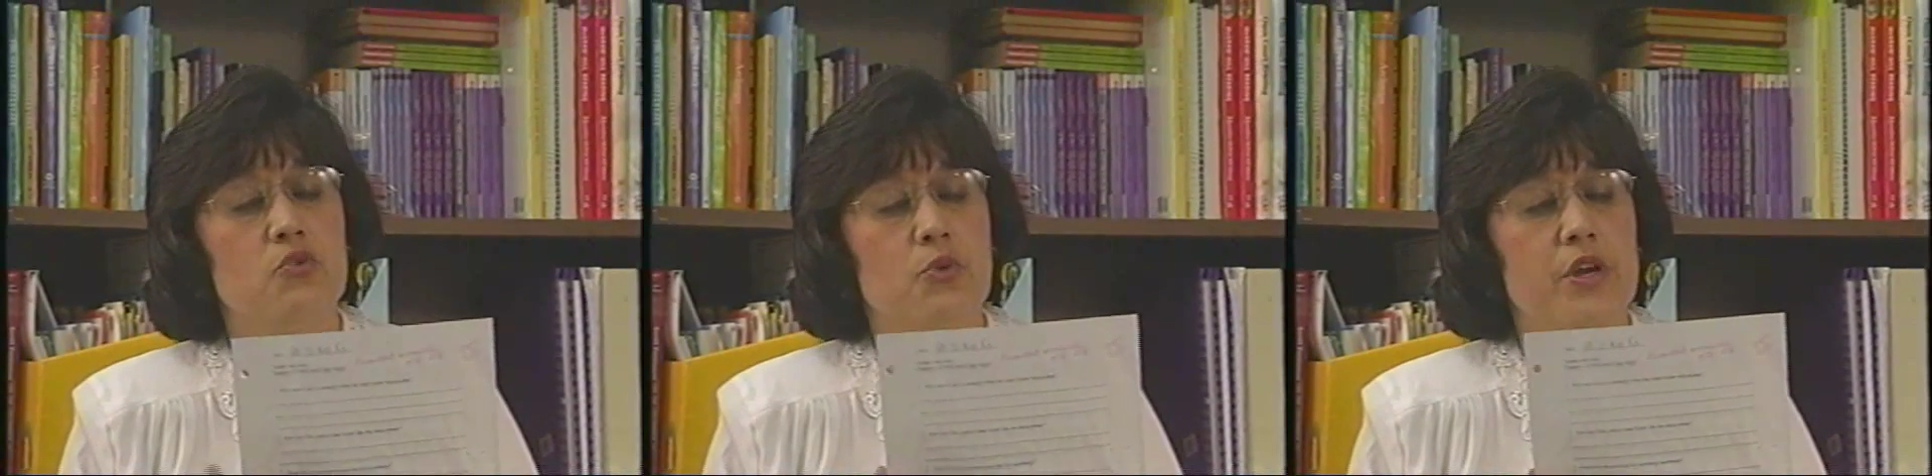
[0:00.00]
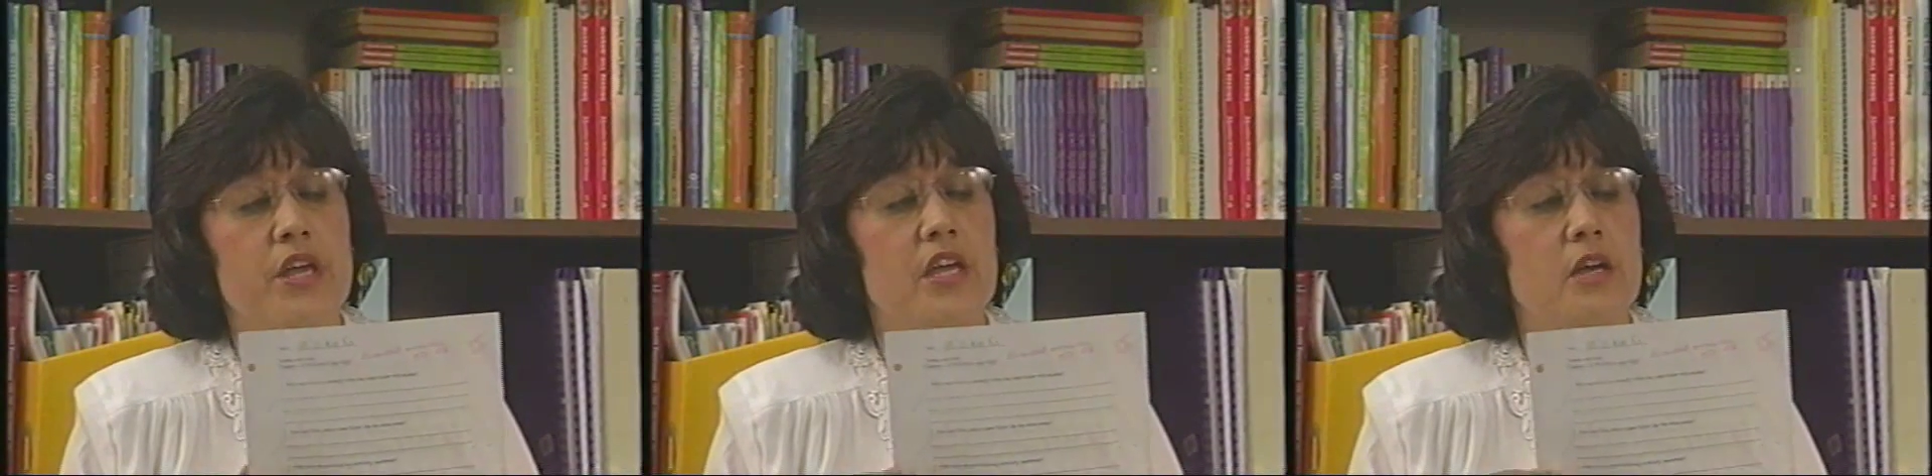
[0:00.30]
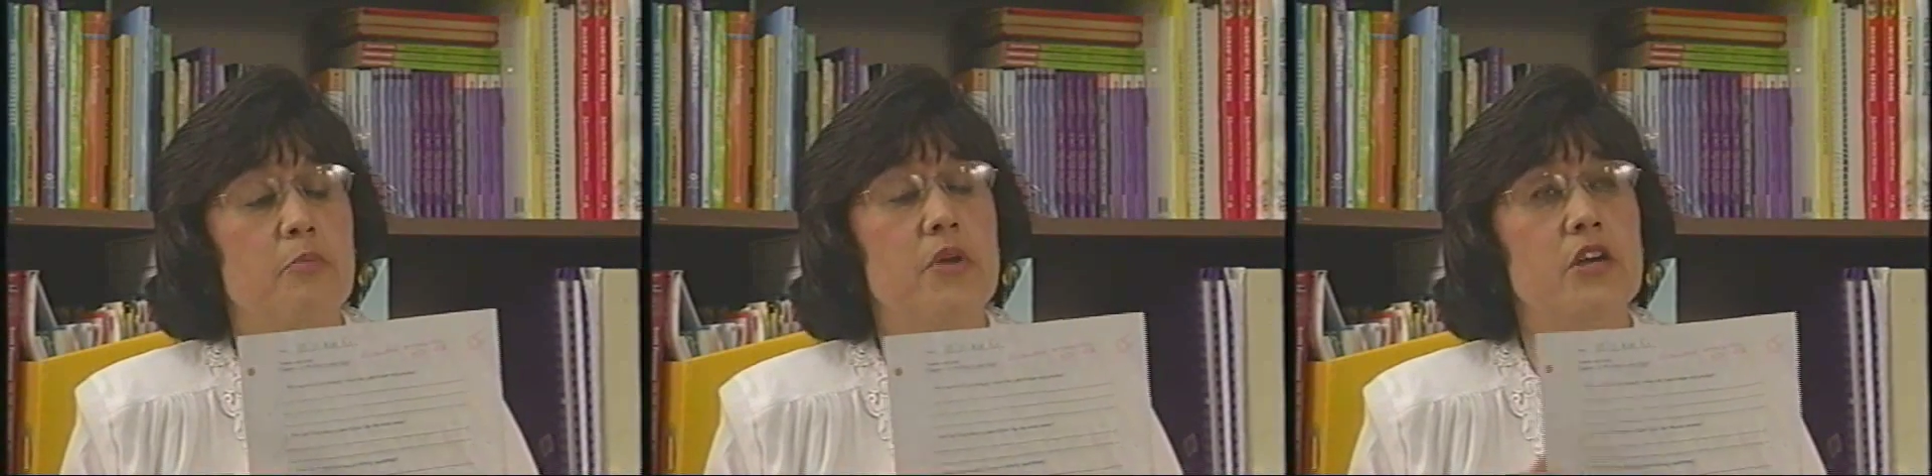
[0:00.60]
were in
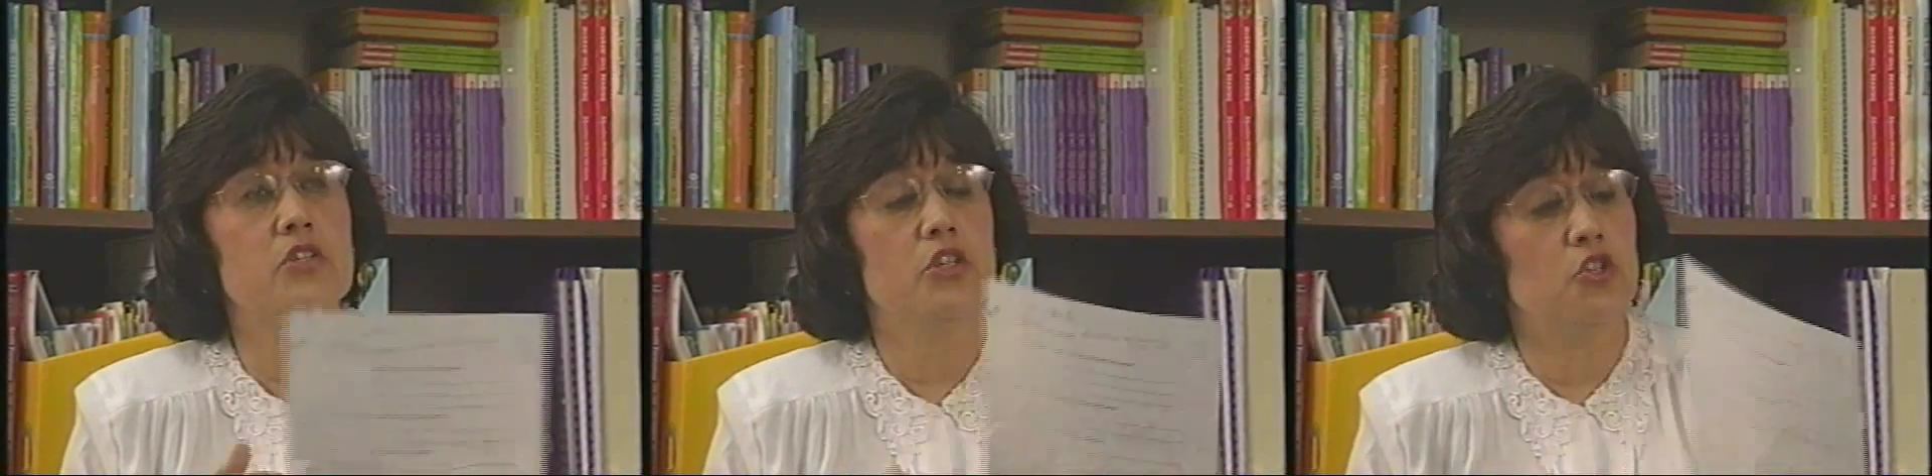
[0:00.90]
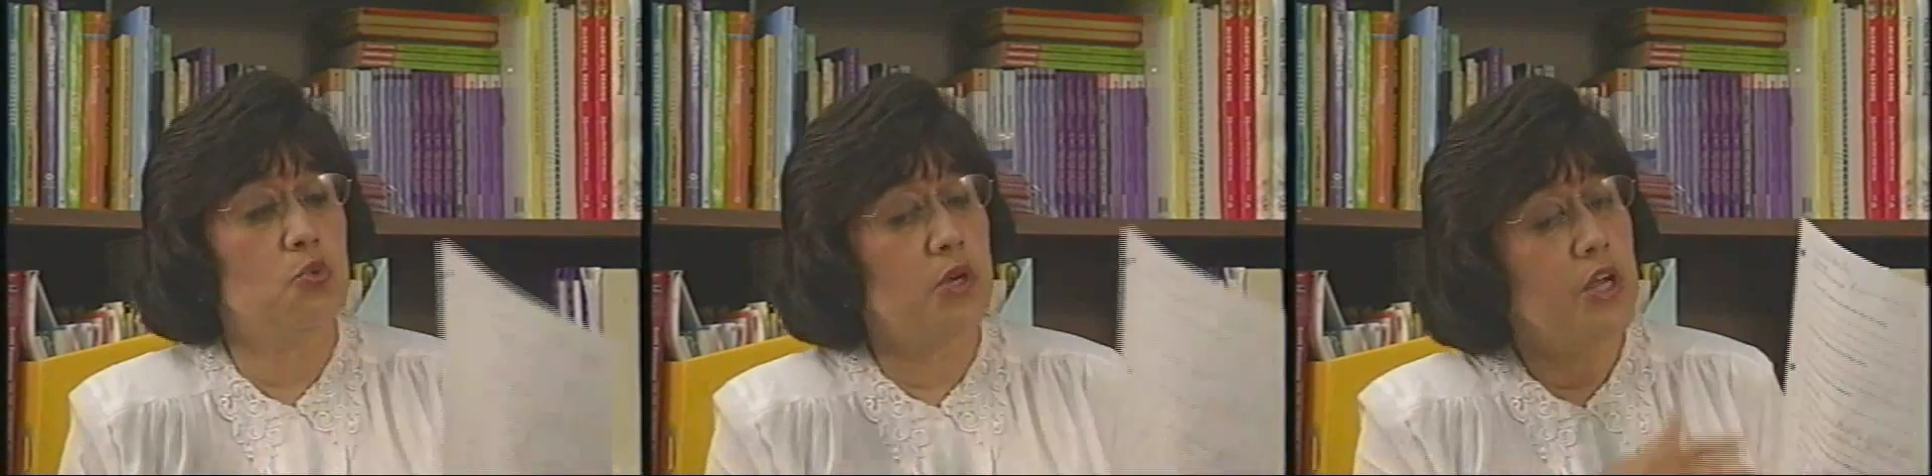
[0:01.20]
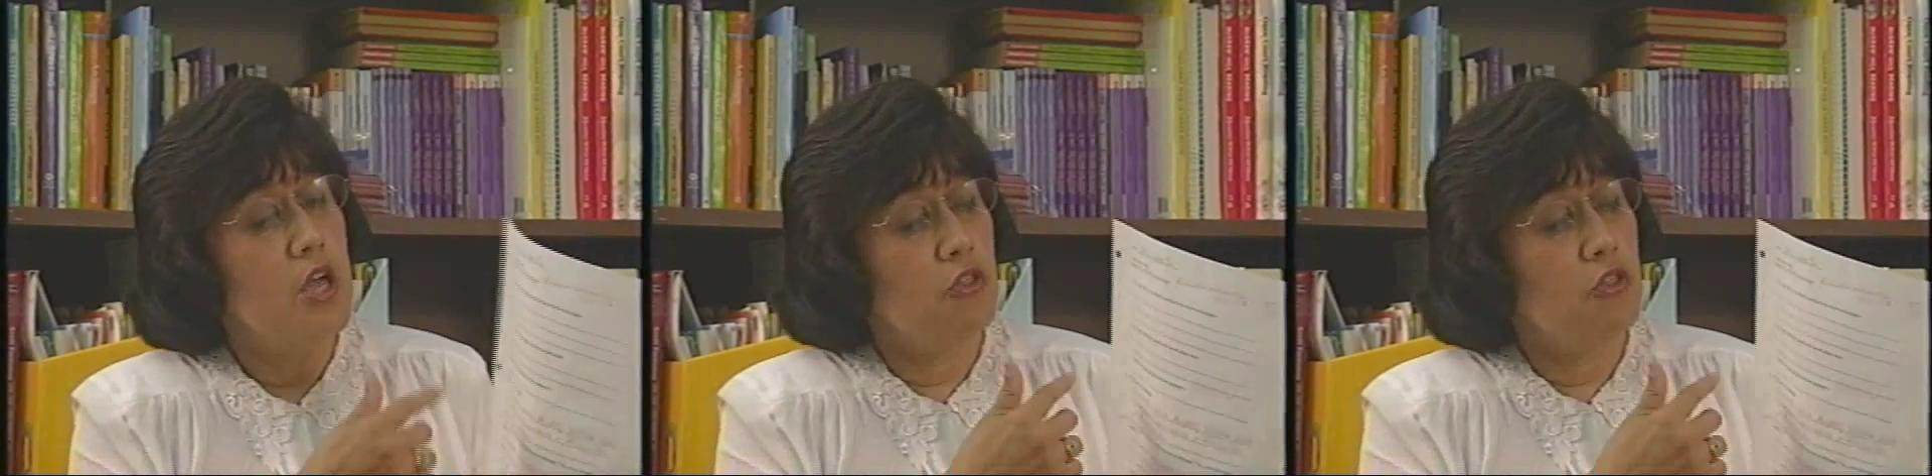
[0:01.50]
comparison to what